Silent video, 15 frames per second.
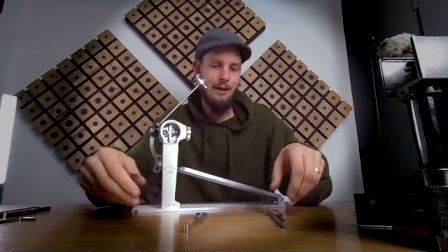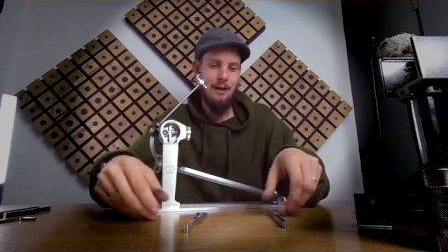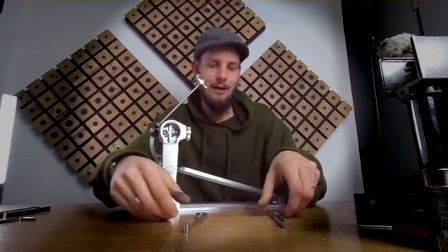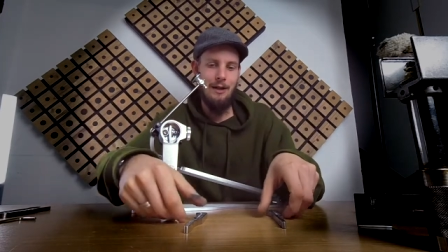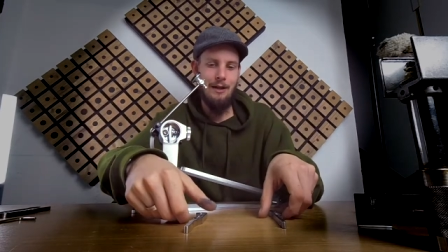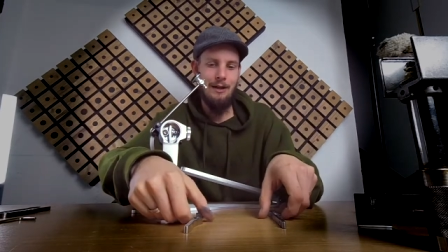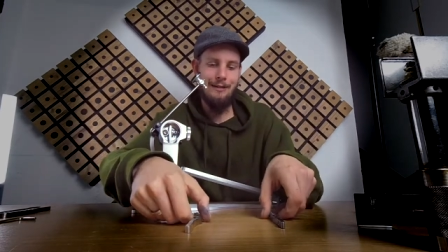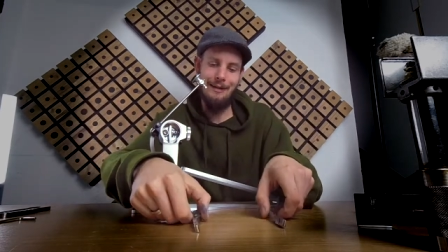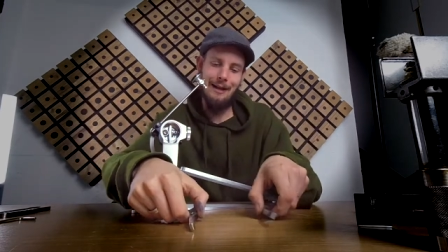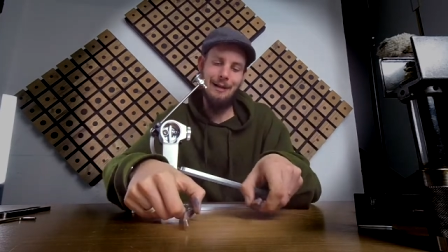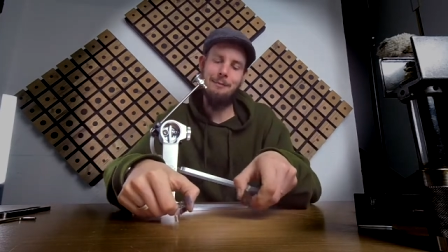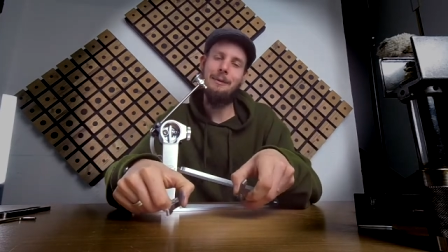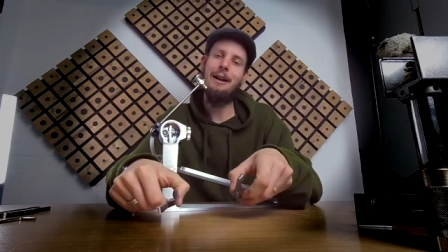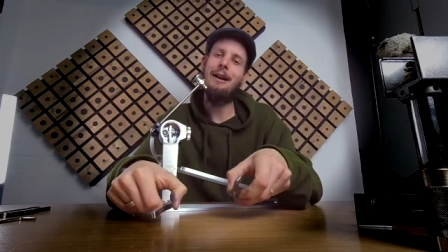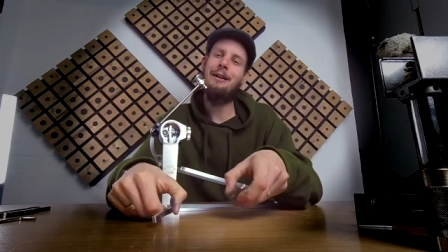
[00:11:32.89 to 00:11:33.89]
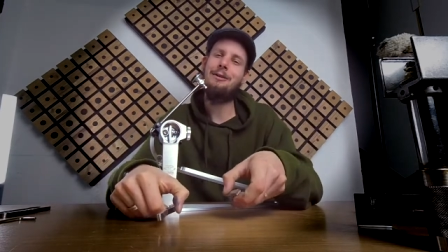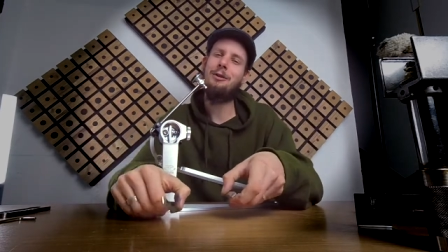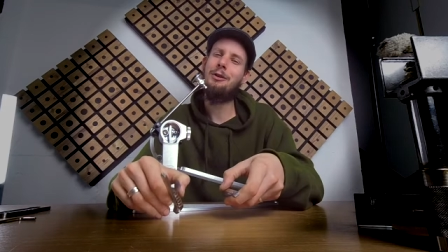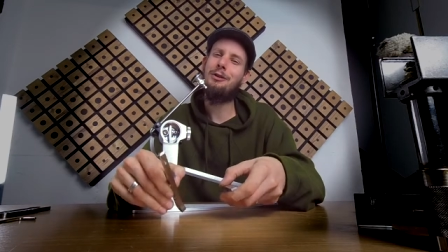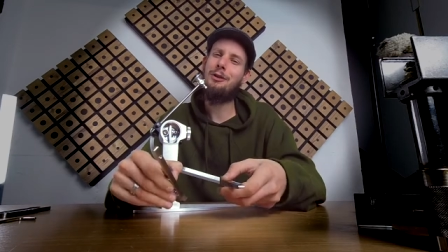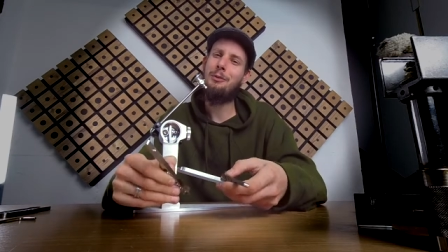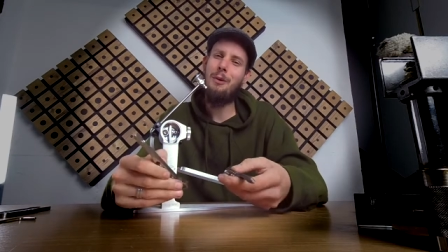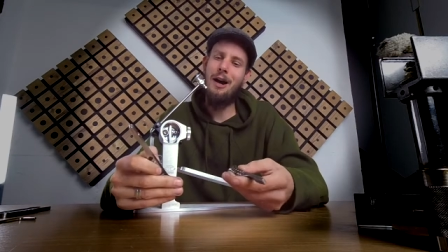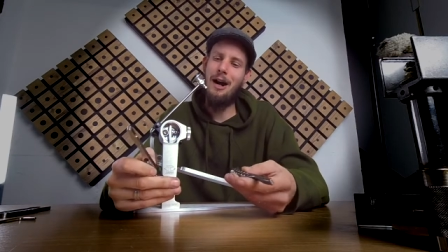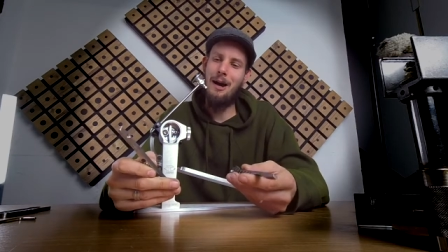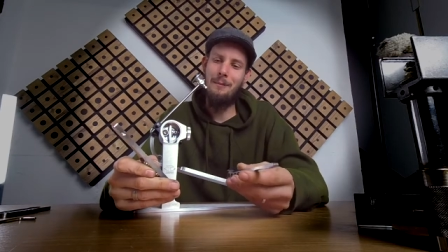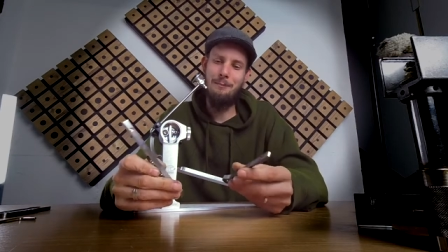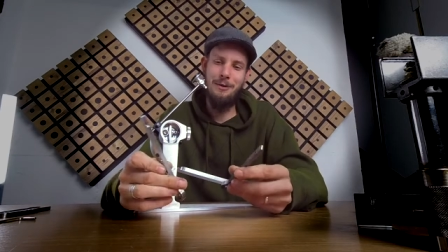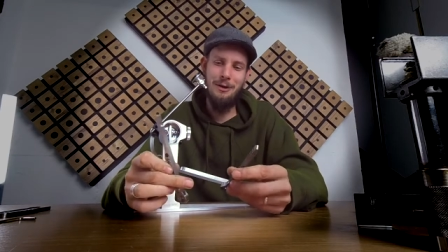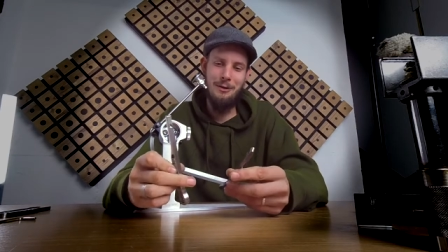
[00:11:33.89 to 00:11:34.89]
it's a little bit hard to
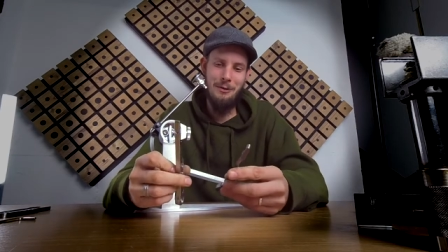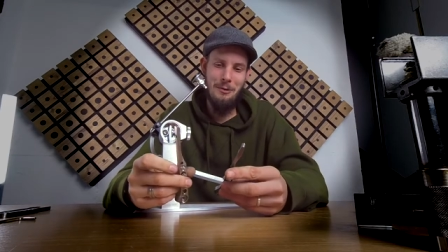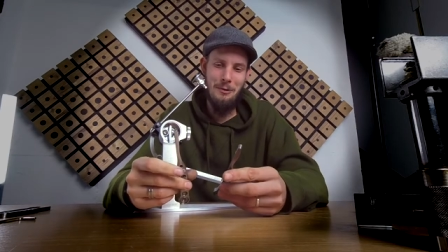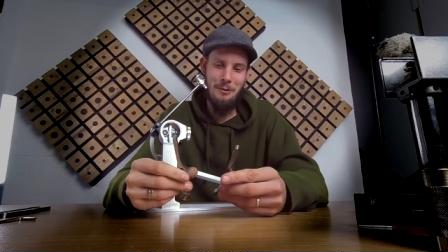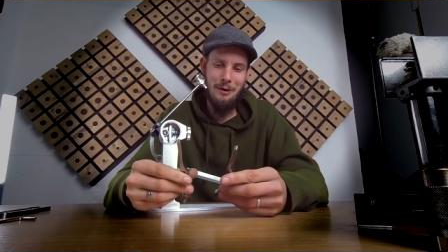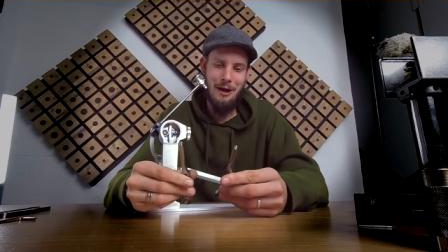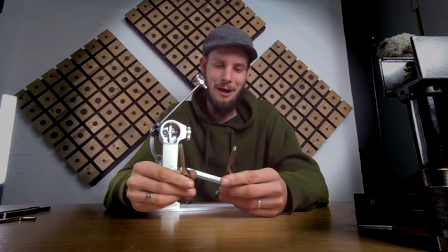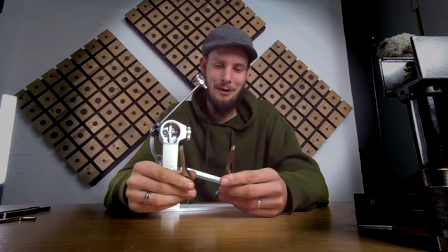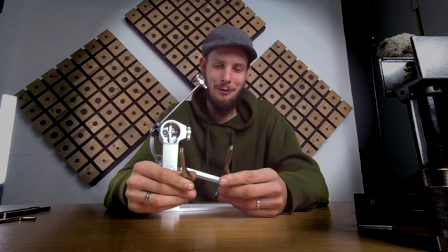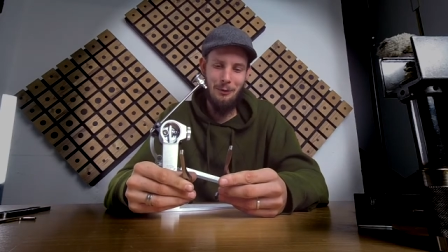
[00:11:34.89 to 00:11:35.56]
describe. You can